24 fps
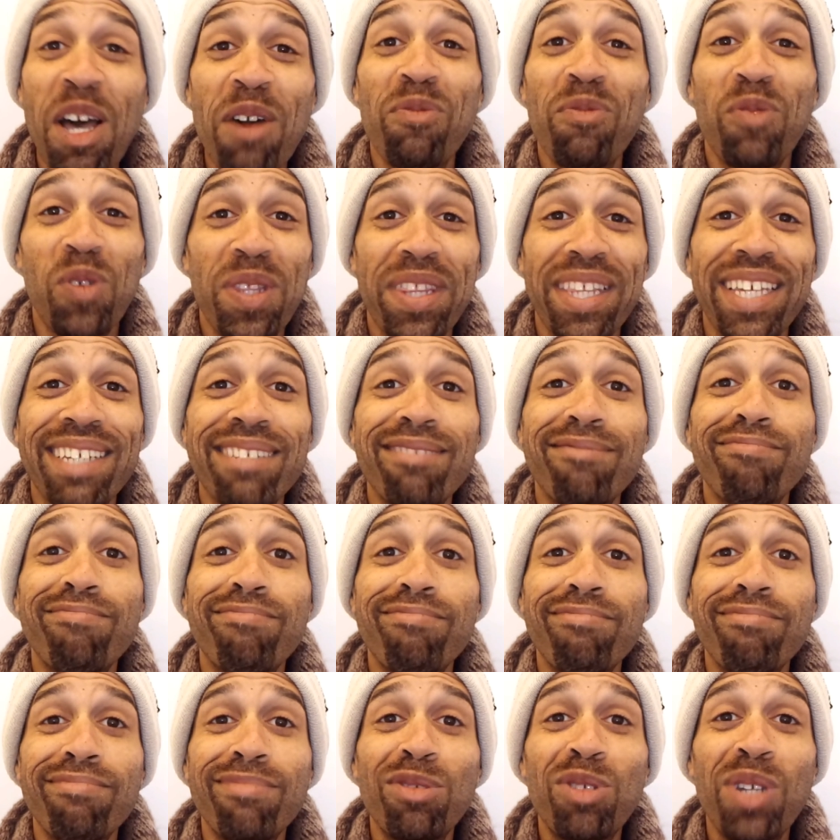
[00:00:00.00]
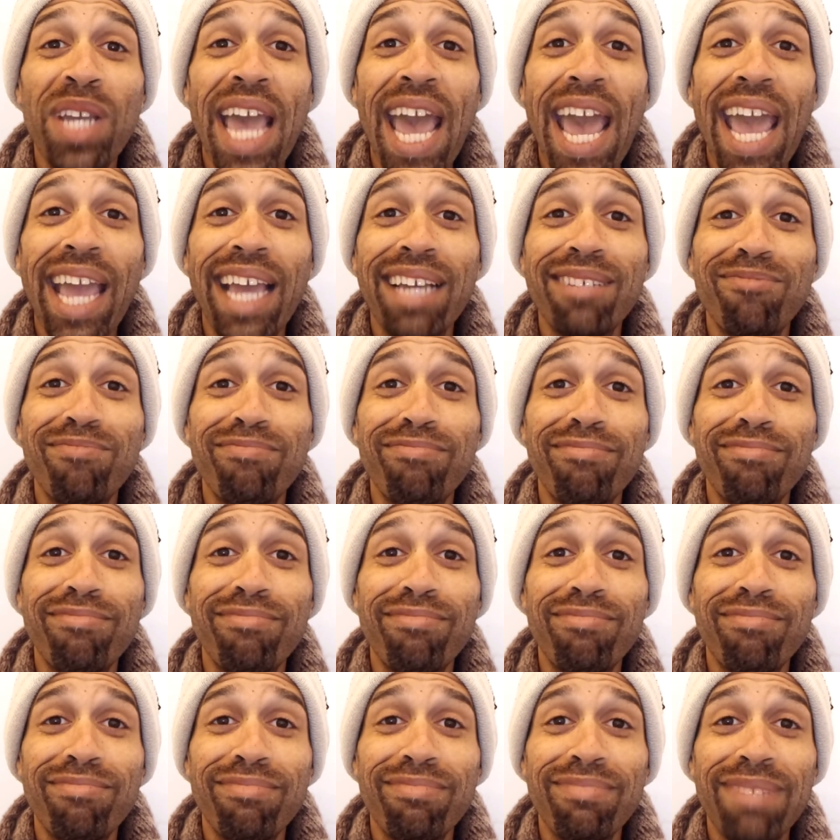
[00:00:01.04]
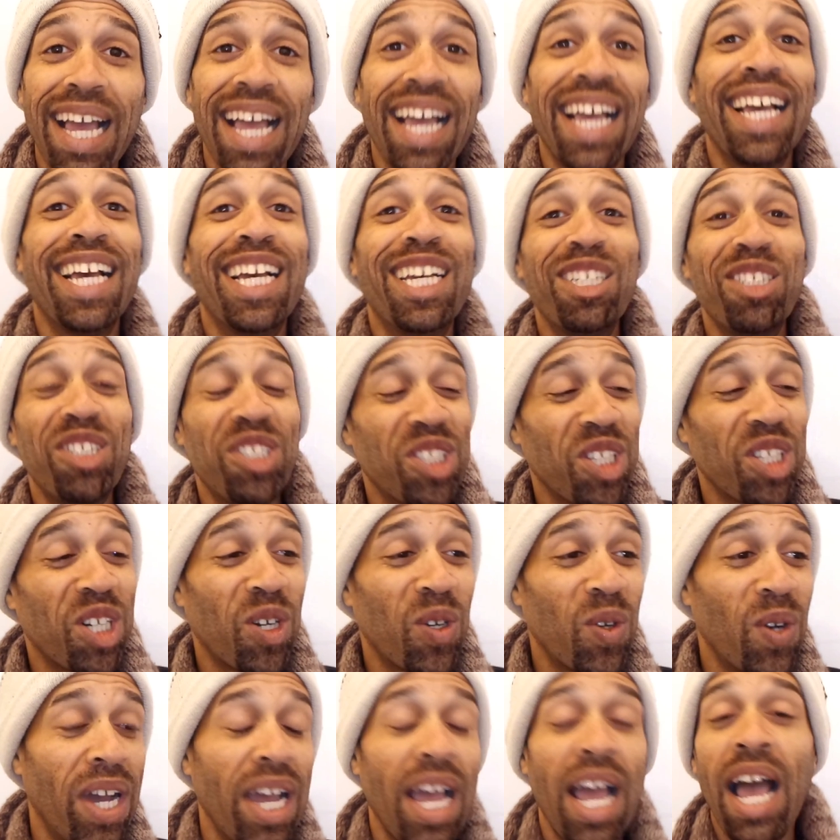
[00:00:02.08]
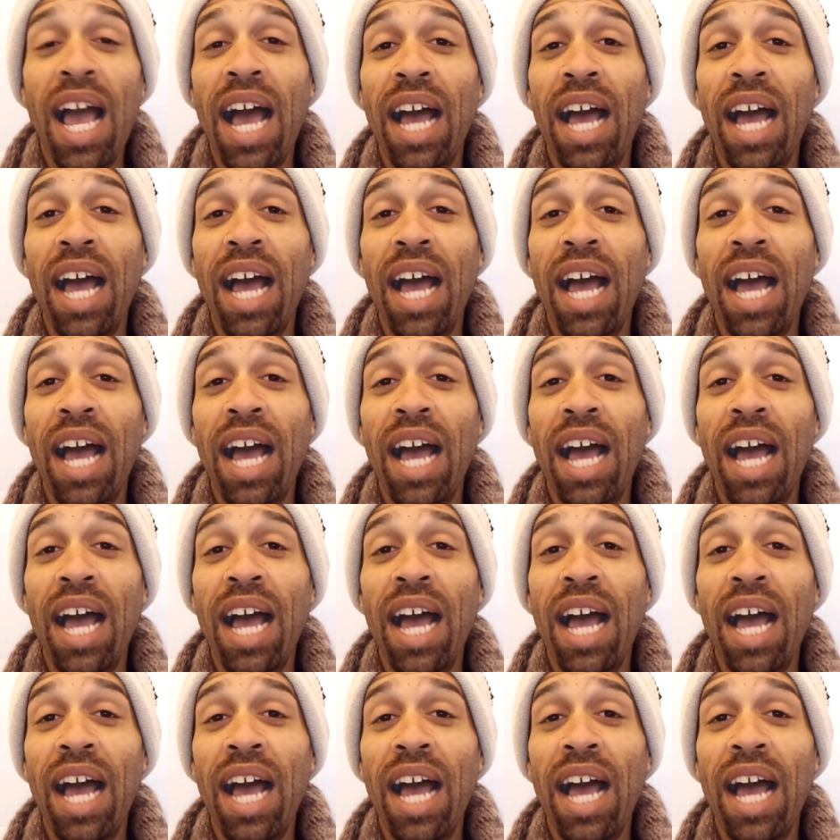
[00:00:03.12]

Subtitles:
love with it, okay? So,